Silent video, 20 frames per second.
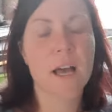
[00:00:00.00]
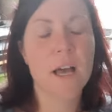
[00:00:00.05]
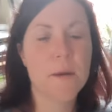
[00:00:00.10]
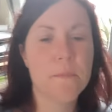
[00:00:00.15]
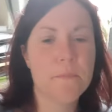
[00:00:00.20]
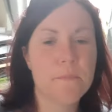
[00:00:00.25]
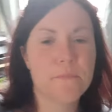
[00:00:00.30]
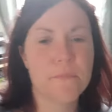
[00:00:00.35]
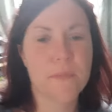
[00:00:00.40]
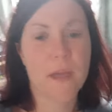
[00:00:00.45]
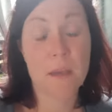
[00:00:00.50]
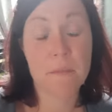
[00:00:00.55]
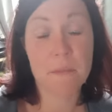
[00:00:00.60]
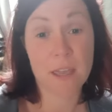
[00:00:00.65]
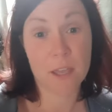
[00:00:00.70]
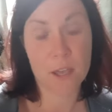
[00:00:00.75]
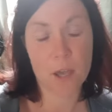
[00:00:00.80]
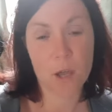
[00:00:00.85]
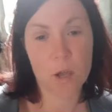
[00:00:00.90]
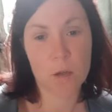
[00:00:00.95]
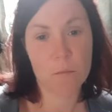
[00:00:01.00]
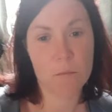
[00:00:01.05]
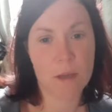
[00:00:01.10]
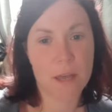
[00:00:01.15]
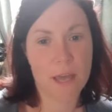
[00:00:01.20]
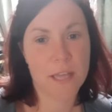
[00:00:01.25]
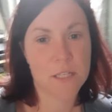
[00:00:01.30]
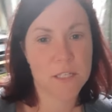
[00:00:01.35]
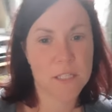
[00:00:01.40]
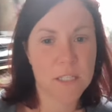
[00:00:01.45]
I make home
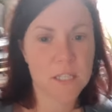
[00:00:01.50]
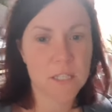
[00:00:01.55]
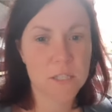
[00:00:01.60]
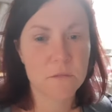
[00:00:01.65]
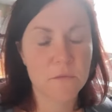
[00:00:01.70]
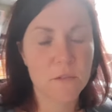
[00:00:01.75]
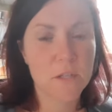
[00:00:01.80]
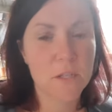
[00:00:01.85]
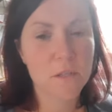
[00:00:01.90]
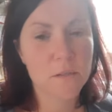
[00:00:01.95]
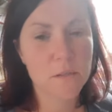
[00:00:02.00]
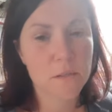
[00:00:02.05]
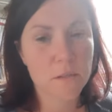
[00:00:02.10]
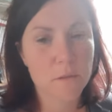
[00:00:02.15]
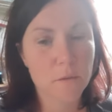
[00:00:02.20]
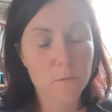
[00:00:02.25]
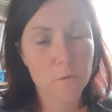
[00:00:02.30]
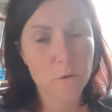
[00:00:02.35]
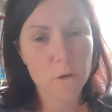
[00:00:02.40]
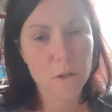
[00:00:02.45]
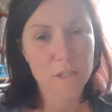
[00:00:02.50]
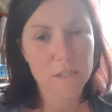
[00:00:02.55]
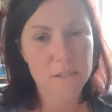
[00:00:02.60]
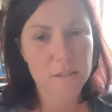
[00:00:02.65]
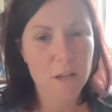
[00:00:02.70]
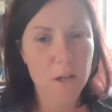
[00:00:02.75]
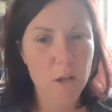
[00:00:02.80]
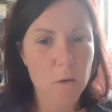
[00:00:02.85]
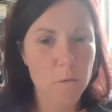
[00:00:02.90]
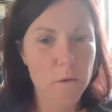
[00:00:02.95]
education videos, vloggy
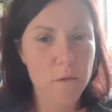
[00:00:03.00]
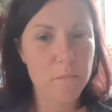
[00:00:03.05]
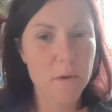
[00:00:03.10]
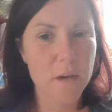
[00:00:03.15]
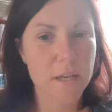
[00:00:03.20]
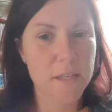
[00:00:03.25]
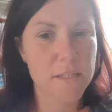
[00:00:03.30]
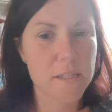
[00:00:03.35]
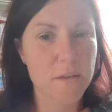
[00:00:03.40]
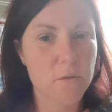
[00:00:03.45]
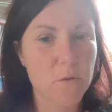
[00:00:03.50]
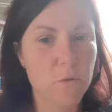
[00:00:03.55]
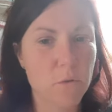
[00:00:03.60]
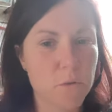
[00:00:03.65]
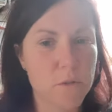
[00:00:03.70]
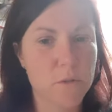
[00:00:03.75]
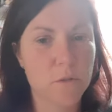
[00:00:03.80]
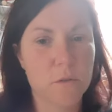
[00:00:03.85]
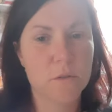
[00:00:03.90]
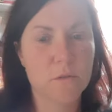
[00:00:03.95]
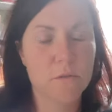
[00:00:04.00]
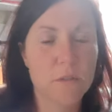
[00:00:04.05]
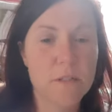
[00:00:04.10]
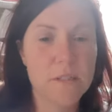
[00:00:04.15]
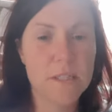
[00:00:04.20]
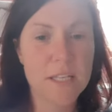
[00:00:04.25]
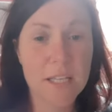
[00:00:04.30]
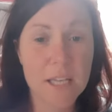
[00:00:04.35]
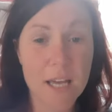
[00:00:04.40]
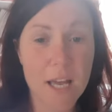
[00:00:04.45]
style, with my 7-year-old daughter
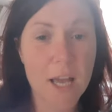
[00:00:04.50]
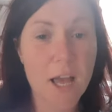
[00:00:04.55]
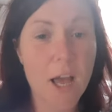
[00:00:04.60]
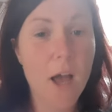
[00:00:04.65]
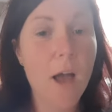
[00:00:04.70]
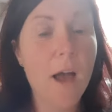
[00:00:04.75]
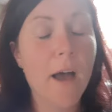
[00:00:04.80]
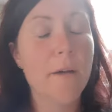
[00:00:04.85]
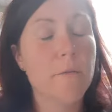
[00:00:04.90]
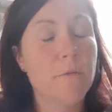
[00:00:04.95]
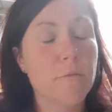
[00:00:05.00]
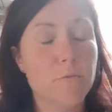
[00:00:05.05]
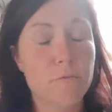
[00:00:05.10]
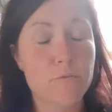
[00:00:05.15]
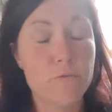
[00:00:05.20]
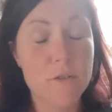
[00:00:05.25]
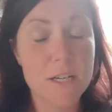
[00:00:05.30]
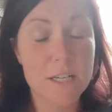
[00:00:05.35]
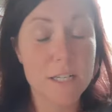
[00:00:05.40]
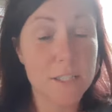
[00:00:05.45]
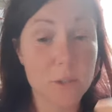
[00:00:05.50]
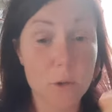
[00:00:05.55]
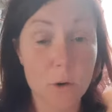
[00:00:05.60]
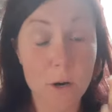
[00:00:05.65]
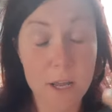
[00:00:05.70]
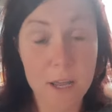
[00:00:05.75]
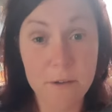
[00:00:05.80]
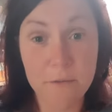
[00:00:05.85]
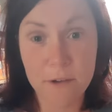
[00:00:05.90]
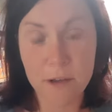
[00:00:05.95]
Rosie. Really
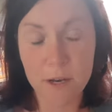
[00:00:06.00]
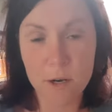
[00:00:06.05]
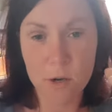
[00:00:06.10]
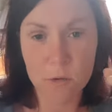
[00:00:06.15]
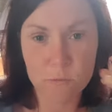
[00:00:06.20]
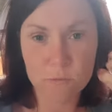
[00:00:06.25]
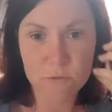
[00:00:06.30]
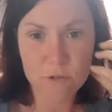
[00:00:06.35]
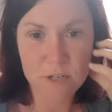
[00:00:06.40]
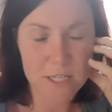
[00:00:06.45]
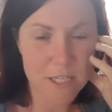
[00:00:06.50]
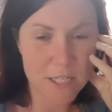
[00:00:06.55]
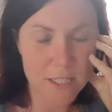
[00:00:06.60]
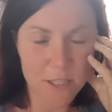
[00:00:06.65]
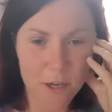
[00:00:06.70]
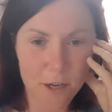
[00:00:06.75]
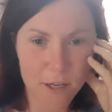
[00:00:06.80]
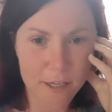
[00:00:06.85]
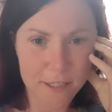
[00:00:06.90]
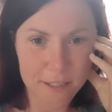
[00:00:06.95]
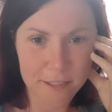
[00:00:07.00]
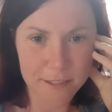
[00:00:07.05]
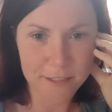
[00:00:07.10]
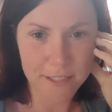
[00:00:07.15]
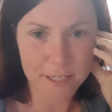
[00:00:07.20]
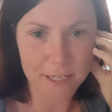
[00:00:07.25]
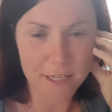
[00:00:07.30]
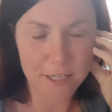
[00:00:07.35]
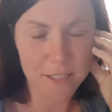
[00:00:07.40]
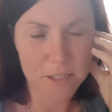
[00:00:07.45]
sorry if I look really tired
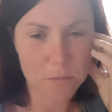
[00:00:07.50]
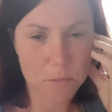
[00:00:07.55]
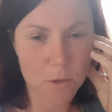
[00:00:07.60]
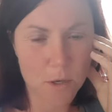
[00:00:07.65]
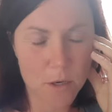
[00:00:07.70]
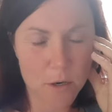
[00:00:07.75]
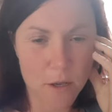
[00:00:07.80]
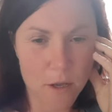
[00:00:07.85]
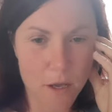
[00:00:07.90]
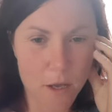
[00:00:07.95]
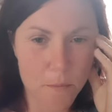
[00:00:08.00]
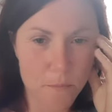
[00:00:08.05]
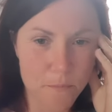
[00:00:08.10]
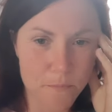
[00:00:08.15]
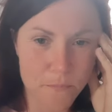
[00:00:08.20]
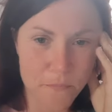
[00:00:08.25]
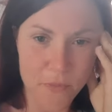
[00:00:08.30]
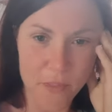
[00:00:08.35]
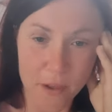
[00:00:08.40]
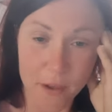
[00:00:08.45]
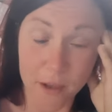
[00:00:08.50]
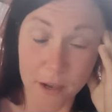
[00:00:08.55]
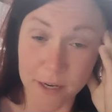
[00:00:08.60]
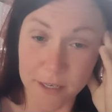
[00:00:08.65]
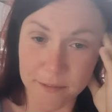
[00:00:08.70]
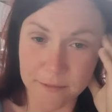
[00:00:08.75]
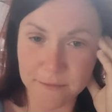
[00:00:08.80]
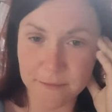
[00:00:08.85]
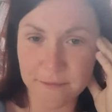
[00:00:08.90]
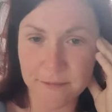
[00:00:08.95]
in this one.
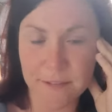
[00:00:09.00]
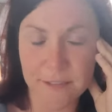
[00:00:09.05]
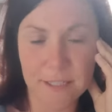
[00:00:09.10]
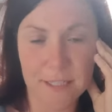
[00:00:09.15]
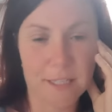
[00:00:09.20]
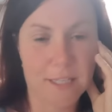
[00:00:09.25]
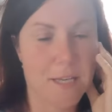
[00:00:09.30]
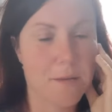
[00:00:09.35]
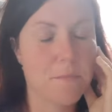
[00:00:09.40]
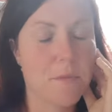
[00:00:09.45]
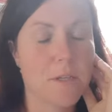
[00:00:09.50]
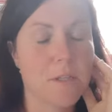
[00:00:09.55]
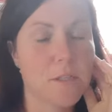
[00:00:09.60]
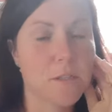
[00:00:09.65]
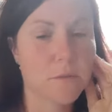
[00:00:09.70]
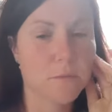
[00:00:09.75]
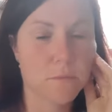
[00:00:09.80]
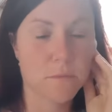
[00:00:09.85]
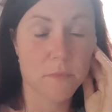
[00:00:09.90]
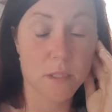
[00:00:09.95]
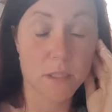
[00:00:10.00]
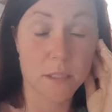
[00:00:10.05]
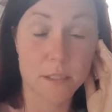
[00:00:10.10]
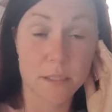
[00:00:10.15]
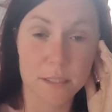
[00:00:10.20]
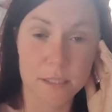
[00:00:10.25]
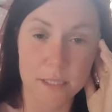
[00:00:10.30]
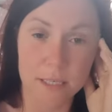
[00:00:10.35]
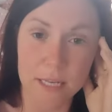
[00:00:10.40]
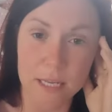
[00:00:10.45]
I didn't get much
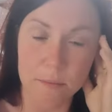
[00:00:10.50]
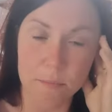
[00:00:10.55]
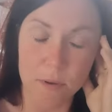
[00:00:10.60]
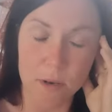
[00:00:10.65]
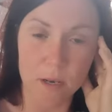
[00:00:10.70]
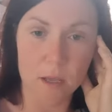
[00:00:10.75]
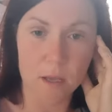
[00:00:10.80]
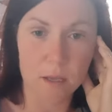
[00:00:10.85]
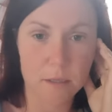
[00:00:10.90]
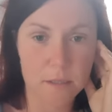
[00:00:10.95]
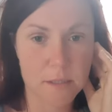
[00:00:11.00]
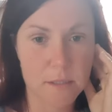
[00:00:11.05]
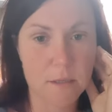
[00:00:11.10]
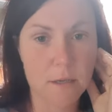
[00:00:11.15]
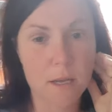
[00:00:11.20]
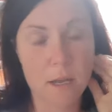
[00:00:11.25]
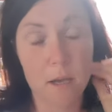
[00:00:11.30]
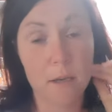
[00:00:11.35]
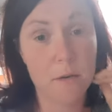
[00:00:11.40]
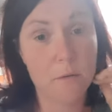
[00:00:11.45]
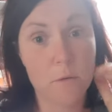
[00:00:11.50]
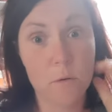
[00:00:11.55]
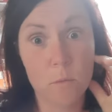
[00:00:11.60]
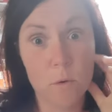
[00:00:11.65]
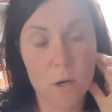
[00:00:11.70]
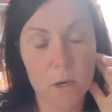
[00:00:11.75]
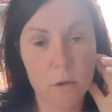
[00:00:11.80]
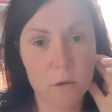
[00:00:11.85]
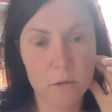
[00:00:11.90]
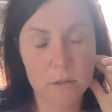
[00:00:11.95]
sleep last night. I don't know
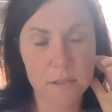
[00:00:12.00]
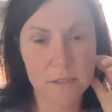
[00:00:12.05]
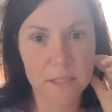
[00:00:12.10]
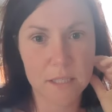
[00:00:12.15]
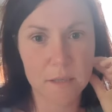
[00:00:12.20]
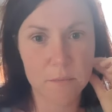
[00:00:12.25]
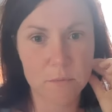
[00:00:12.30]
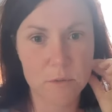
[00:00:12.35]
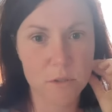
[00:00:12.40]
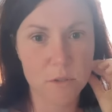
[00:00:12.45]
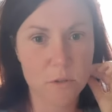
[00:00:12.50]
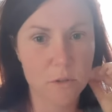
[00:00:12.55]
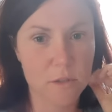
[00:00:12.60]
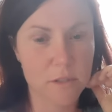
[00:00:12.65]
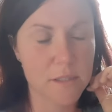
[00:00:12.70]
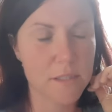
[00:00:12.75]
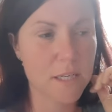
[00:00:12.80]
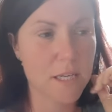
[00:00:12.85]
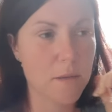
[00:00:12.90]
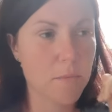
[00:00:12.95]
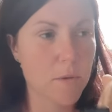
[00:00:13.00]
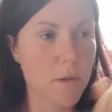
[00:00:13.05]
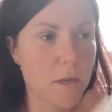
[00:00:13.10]
why I couldn't sleep, just couldn't sleep.